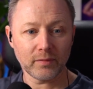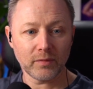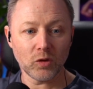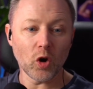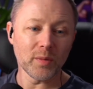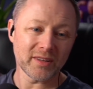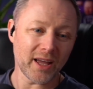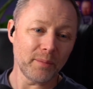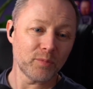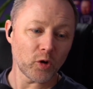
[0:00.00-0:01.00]
Normally
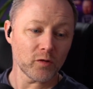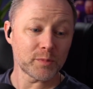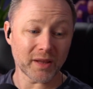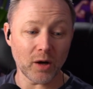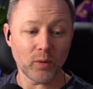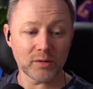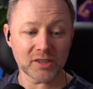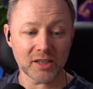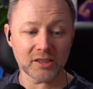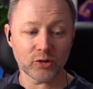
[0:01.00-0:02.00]
I do improvs, but that one is
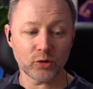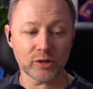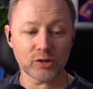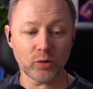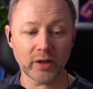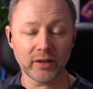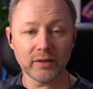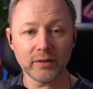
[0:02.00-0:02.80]
actually a true story.